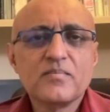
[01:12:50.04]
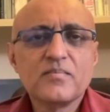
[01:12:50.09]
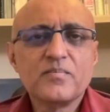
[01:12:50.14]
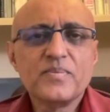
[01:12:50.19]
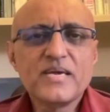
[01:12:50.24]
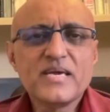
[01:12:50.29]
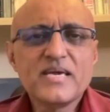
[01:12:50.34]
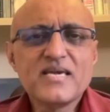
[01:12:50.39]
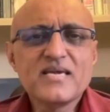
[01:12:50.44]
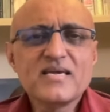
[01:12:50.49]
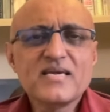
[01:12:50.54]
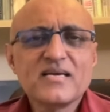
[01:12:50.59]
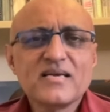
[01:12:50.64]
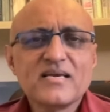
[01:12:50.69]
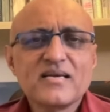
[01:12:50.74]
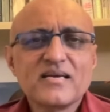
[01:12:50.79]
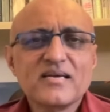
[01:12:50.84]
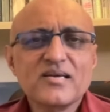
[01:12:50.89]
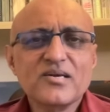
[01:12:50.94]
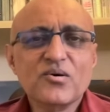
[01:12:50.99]

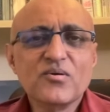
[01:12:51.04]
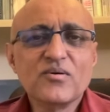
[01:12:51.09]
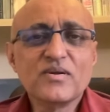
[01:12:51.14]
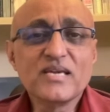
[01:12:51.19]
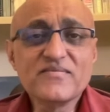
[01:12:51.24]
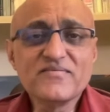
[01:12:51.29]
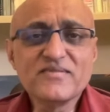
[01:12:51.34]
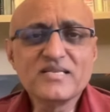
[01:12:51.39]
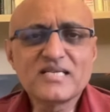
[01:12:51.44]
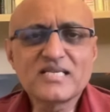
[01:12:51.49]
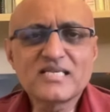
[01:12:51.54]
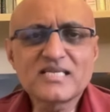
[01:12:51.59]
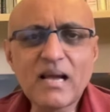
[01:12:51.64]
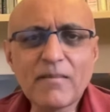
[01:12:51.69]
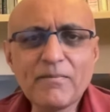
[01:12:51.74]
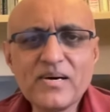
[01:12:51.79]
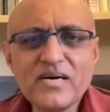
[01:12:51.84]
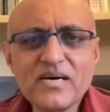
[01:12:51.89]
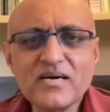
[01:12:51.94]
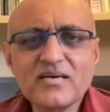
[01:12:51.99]
Being, even
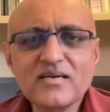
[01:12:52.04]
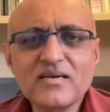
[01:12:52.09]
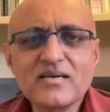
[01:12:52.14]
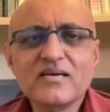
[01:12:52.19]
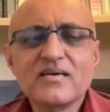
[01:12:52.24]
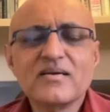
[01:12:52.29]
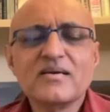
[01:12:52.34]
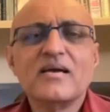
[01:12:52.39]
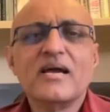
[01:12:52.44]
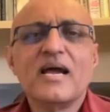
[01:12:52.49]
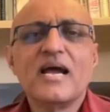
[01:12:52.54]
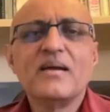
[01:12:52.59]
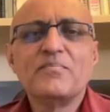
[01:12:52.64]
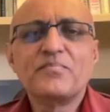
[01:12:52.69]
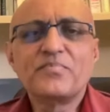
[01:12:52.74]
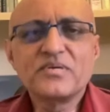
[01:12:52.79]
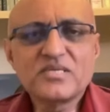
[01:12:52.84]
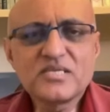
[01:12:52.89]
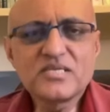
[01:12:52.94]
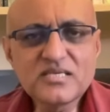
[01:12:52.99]
stubborn
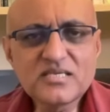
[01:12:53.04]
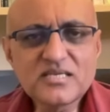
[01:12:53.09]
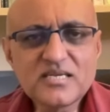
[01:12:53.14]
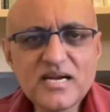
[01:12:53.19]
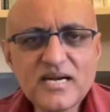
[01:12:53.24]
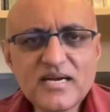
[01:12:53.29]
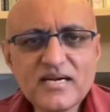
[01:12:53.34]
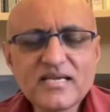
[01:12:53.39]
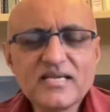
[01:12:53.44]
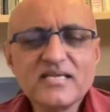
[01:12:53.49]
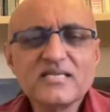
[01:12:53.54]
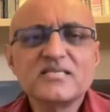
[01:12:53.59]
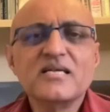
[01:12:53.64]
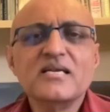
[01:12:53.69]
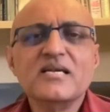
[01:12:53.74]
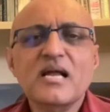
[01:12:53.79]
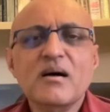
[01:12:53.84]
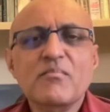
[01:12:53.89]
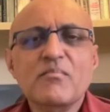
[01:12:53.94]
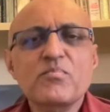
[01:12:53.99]
and persistent is
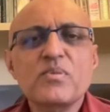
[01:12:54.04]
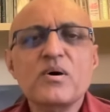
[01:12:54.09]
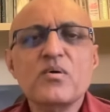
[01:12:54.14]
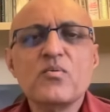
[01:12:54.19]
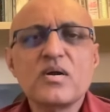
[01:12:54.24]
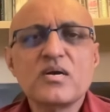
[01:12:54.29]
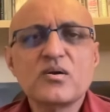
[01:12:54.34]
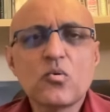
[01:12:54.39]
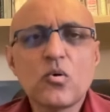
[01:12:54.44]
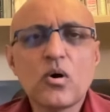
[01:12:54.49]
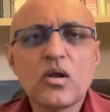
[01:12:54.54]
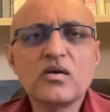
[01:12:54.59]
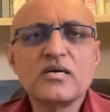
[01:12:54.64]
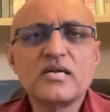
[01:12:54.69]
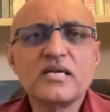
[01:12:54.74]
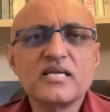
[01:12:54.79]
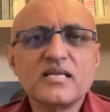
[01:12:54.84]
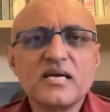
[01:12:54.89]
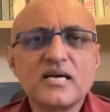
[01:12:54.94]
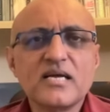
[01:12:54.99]
the number one
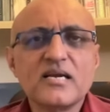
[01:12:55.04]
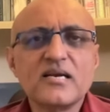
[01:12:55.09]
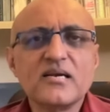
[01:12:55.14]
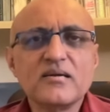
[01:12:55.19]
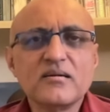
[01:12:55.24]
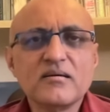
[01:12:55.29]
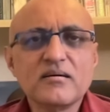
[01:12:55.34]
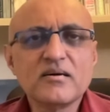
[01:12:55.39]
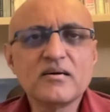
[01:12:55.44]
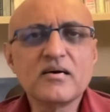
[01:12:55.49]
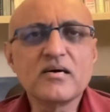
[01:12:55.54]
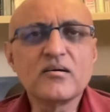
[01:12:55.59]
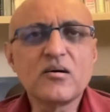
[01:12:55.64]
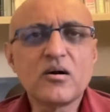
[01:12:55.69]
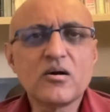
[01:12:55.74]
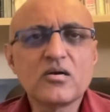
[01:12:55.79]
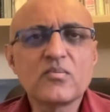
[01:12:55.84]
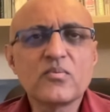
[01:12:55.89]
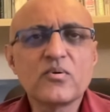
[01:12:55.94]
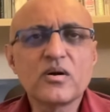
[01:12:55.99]
quality that an
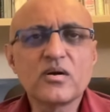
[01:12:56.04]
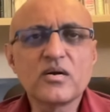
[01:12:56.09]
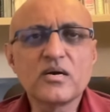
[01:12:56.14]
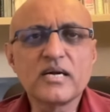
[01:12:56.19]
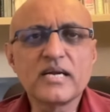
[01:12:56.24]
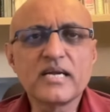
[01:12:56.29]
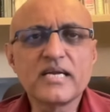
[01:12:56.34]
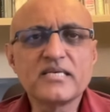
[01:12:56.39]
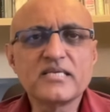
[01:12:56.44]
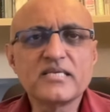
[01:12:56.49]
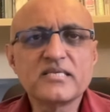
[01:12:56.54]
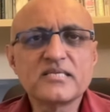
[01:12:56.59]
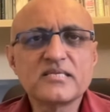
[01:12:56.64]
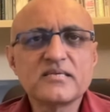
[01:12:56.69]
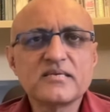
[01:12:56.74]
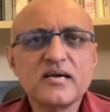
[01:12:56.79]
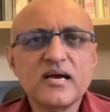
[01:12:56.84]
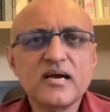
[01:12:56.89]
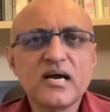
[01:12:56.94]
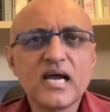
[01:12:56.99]
entrepreneur
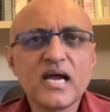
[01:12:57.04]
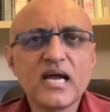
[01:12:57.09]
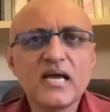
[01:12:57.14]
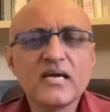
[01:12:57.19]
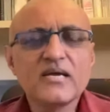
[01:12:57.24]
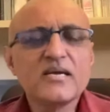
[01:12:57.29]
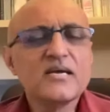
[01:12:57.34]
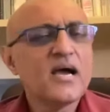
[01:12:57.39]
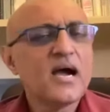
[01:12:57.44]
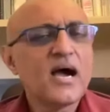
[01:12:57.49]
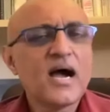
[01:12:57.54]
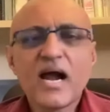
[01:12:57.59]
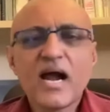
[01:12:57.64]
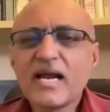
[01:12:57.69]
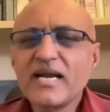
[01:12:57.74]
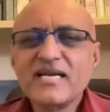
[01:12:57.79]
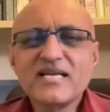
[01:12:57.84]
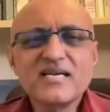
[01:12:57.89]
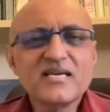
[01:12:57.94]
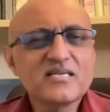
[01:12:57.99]
needs. Okay,
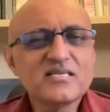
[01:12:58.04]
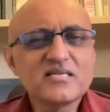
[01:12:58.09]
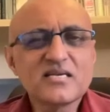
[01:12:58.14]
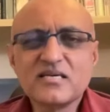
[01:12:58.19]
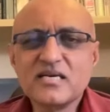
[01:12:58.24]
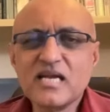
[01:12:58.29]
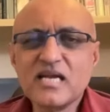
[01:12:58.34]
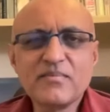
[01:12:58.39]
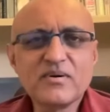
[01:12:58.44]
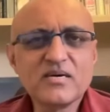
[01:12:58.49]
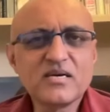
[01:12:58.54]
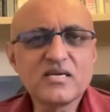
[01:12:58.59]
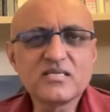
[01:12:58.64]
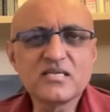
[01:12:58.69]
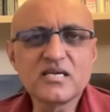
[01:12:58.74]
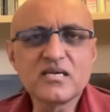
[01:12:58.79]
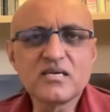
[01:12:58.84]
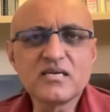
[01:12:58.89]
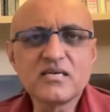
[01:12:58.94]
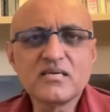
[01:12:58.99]
ideas are a dime a
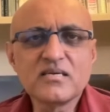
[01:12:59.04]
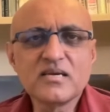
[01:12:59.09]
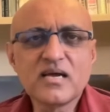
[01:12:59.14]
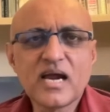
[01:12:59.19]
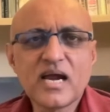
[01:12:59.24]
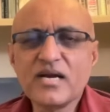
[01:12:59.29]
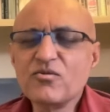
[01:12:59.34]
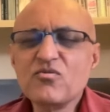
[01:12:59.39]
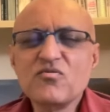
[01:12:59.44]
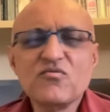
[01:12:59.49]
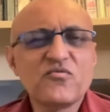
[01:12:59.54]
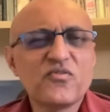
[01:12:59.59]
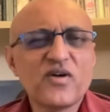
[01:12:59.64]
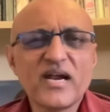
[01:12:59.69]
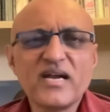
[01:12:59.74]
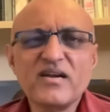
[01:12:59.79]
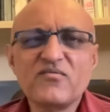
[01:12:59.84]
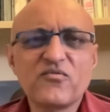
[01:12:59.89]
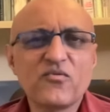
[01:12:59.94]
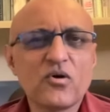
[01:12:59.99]
dozen. I don't
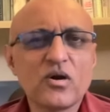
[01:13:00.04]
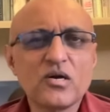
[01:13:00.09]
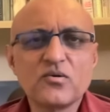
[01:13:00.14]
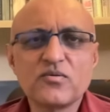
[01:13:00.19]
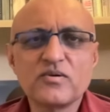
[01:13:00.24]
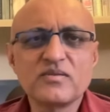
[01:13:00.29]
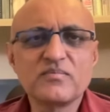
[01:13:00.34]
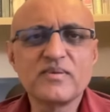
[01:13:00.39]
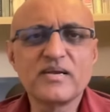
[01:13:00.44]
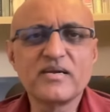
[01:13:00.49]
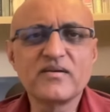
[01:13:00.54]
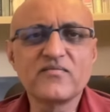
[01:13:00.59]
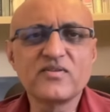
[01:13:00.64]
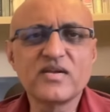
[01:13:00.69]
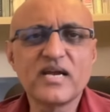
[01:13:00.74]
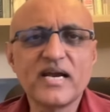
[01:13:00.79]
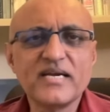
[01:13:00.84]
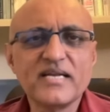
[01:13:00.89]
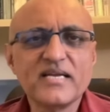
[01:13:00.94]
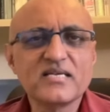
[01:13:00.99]
find fault with many of
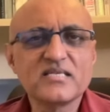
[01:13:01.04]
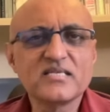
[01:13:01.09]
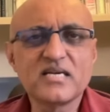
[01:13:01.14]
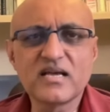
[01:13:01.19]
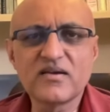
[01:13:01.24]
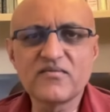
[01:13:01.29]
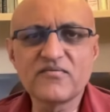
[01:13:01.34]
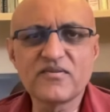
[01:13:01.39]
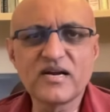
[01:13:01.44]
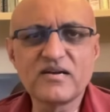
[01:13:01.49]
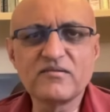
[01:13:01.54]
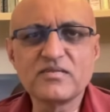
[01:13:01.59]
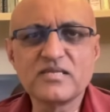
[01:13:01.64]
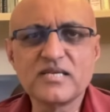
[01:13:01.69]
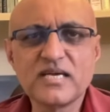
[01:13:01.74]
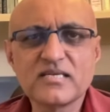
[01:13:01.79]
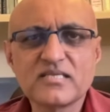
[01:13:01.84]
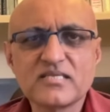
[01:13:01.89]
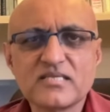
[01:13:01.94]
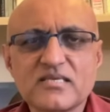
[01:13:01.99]
the ideas that I find
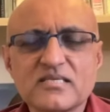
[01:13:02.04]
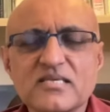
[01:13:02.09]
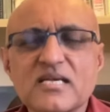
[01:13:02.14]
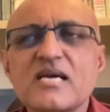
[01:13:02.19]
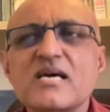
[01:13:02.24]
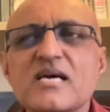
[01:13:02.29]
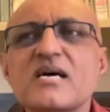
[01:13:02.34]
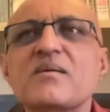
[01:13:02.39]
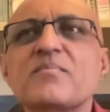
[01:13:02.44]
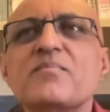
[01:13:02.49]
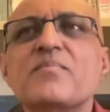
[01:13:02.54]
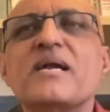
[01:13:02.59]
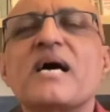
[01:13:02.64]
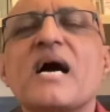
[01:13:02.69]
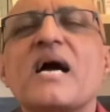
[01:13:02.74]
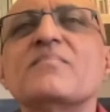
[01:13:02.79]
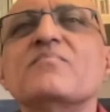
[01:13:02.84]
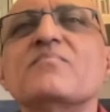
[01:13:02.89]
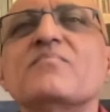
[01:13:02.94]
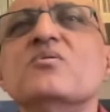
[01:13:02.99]
with youngsters, but
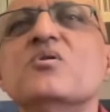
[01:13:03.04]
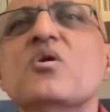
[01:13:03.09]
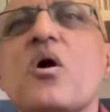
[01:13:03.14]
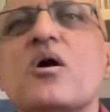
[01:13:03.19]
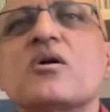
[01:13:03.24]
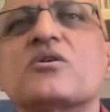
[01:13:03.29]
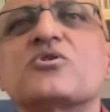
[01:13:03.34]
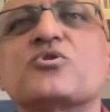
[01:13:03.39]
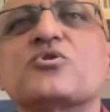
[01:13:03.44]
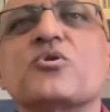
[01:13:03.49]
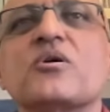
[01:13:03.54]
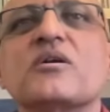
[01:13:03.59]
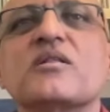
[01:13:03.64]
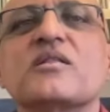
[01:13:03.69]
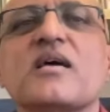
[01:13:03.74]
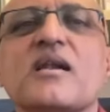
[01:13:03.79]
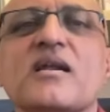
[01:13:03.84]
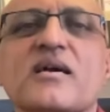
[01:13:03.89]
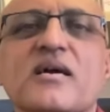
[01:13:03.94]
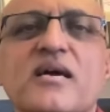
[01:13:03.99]
I'm not sure they are